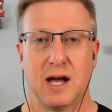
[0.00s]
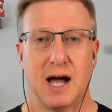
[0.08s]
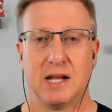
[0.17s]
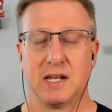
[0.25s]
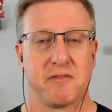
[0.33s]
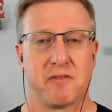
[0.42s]

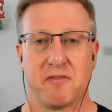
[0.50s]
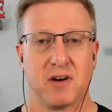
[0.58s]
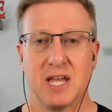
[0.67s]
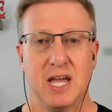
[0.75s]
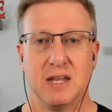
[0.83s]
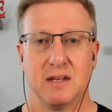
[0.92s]
I'll never
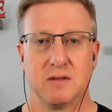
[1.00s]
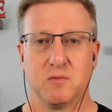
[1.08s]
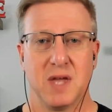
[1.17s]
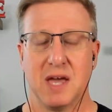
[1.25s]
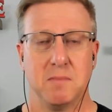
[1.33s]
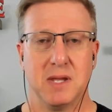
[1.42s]
forget.
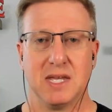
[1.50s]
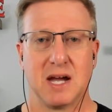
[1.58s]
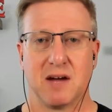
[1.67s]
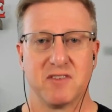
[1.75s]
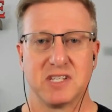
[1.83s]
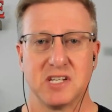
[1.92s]
We had many
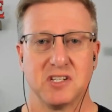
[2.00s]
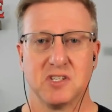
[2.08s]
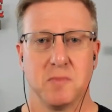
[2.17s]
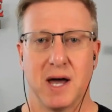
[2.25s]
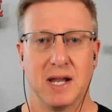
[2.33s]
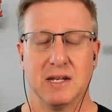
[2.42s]
conversations
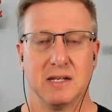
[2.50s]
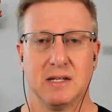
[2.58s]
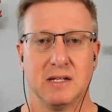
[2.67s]
about it.